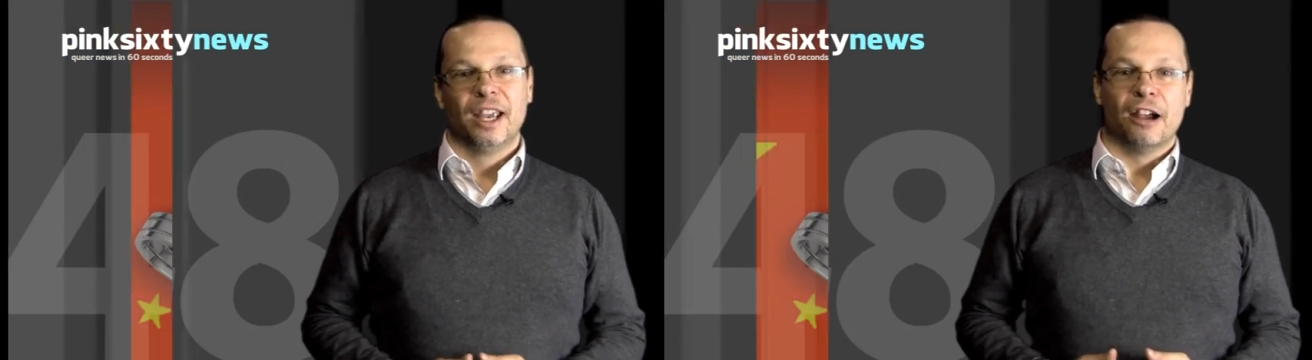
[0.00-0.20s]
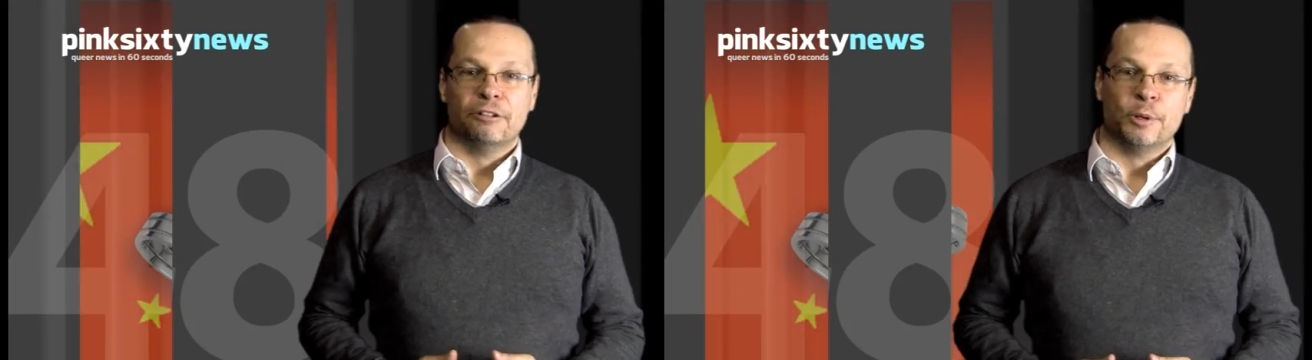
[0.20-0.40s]

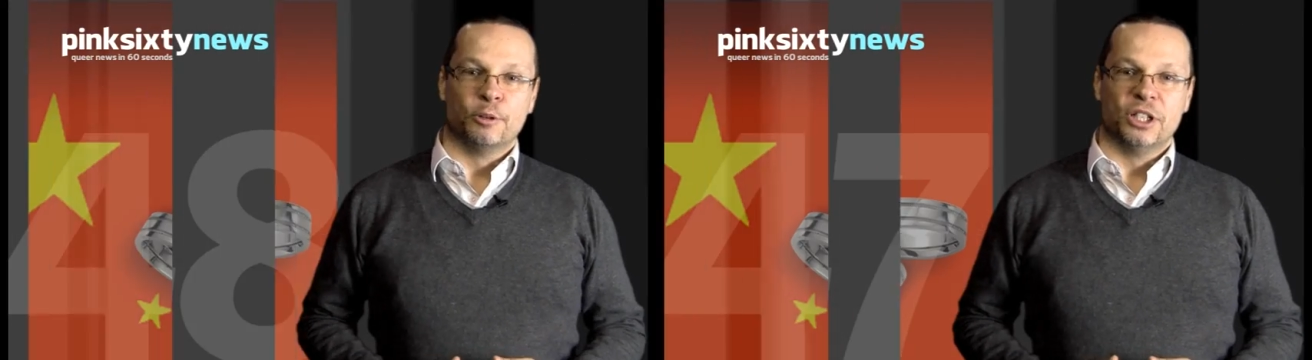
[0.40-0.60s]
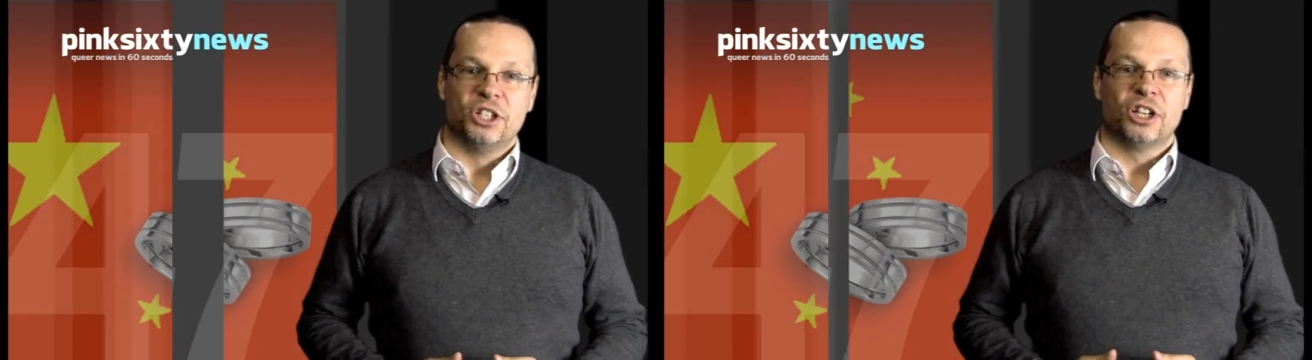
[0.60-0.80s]
A
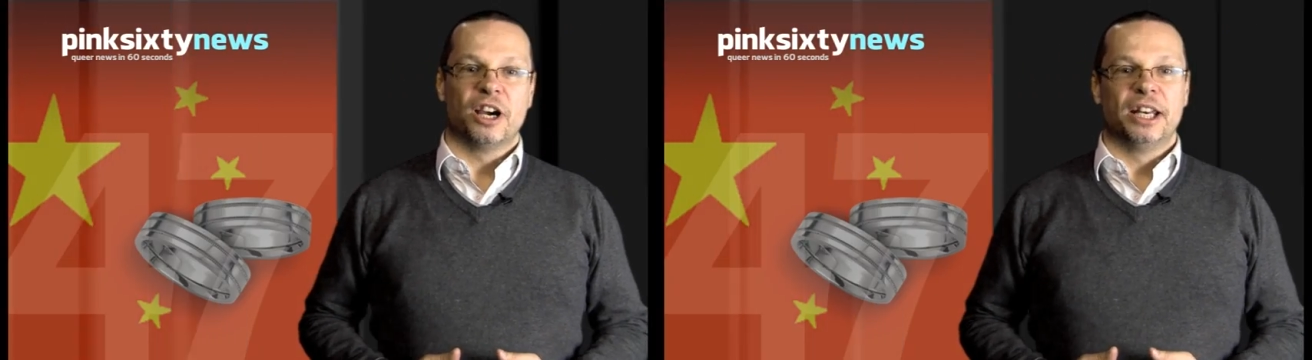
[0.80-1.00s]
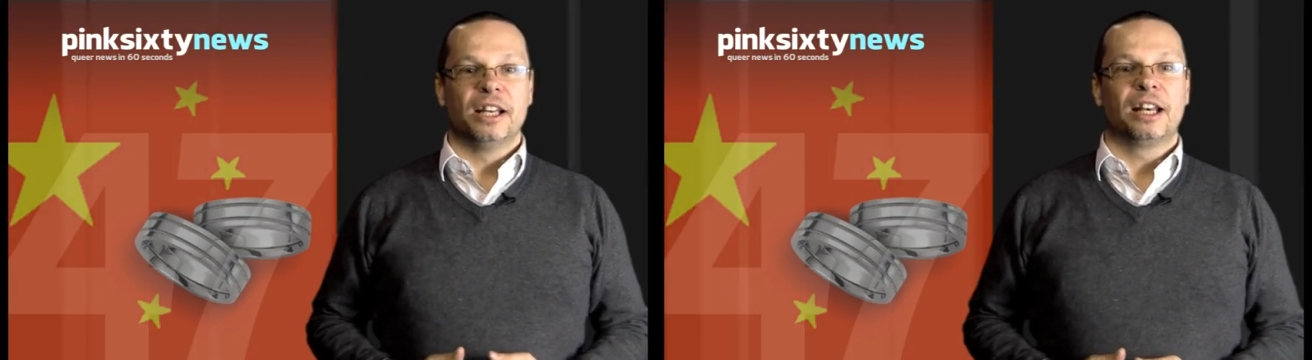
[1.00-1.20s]
report in
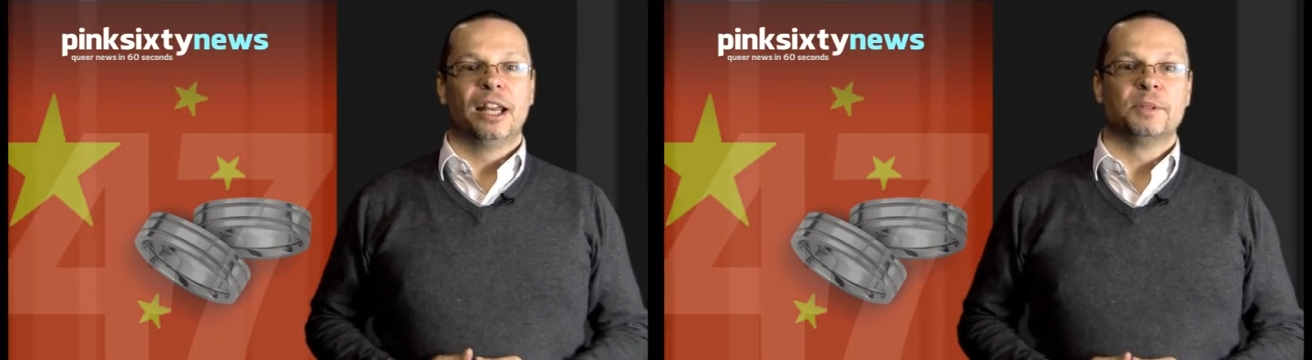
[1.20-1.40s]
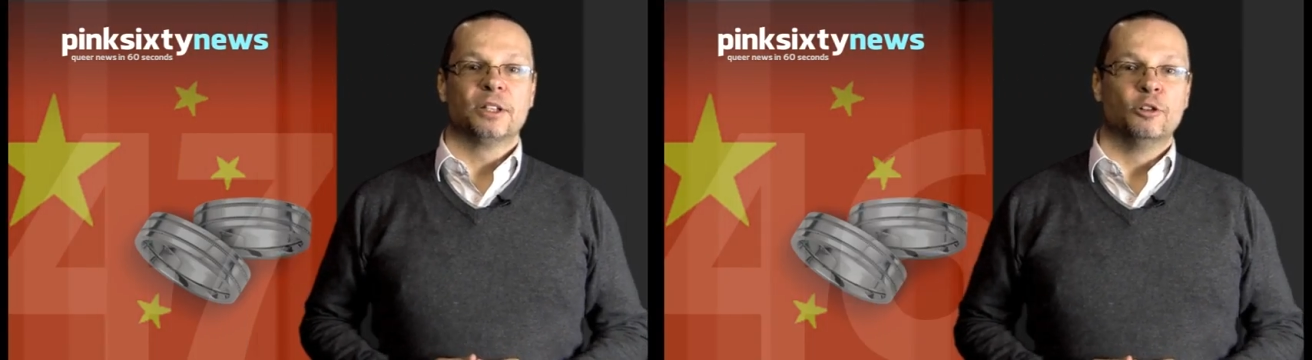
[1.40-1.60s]
China
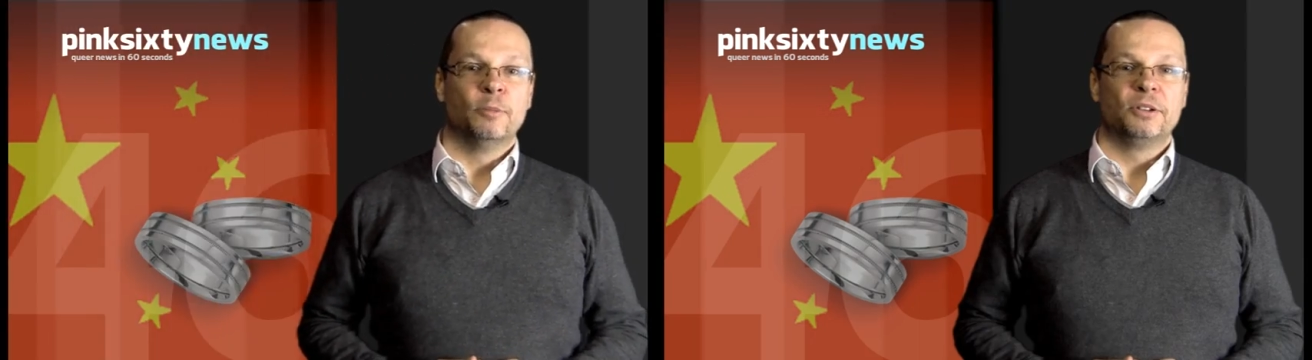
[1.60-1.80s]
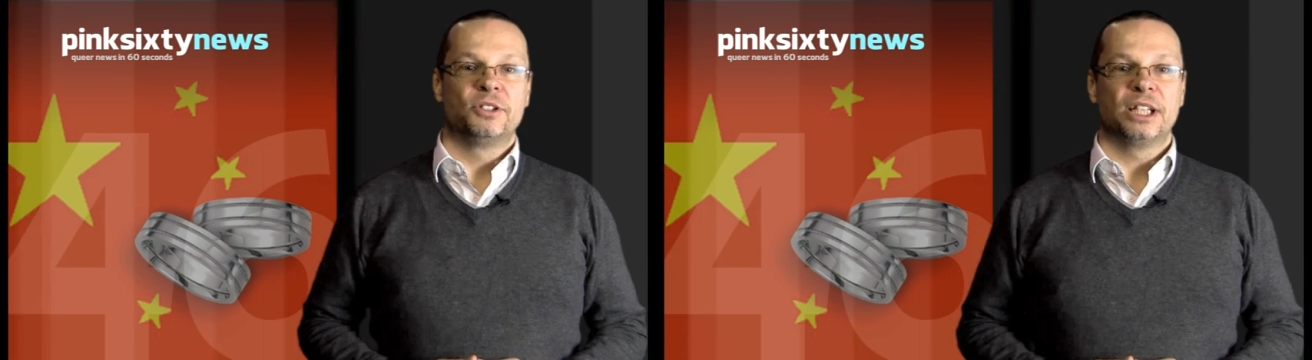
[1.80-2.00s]
claims that
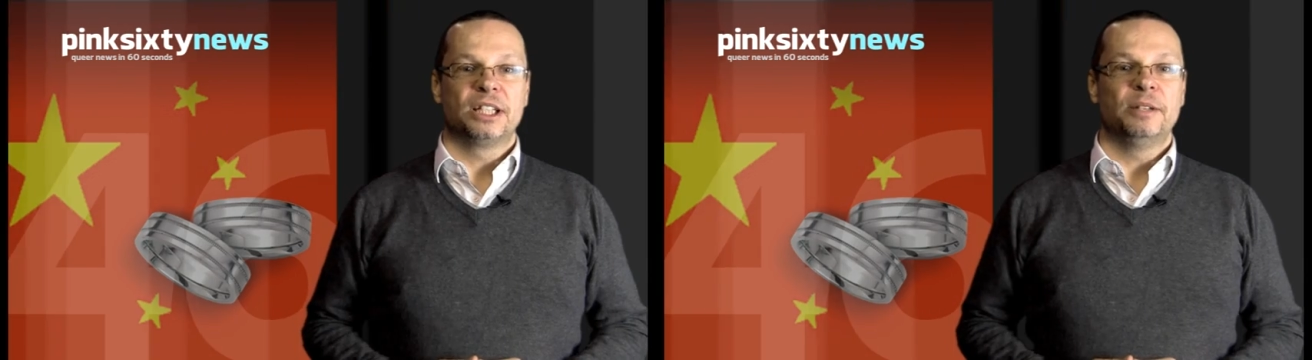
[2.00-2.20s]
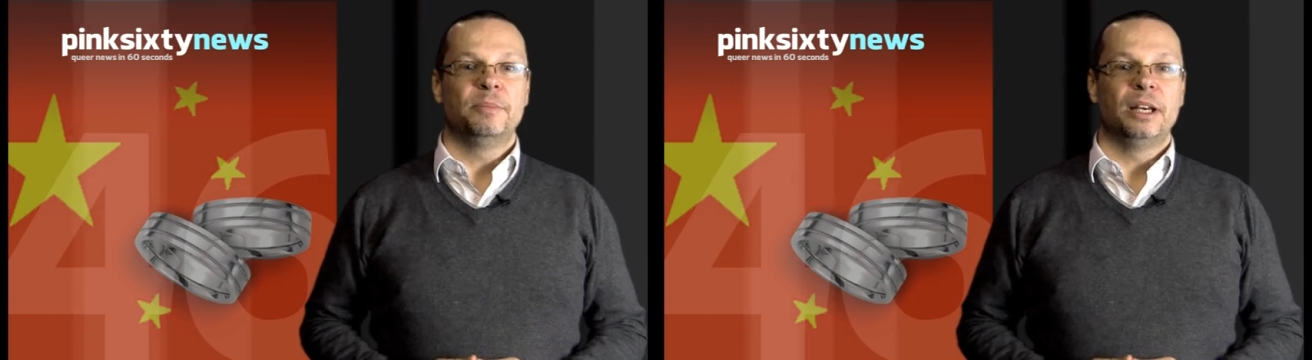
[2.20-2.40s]
almost
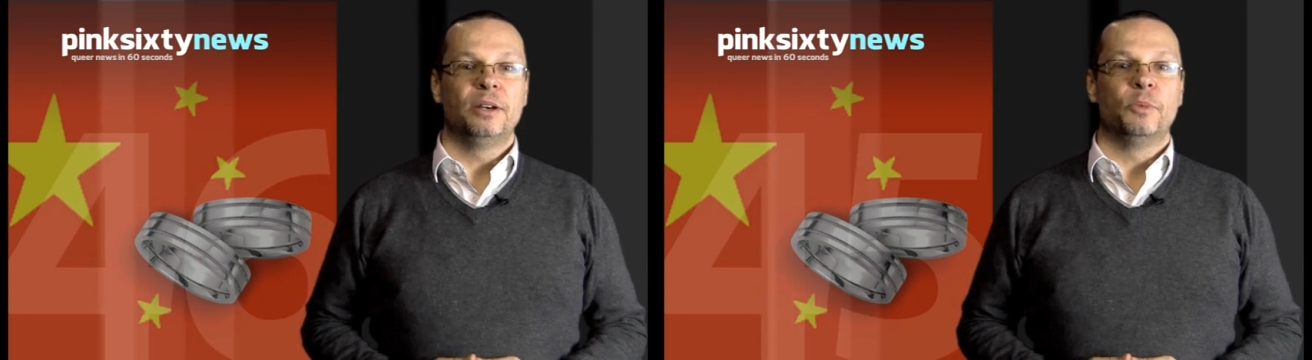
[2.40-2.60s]
16 million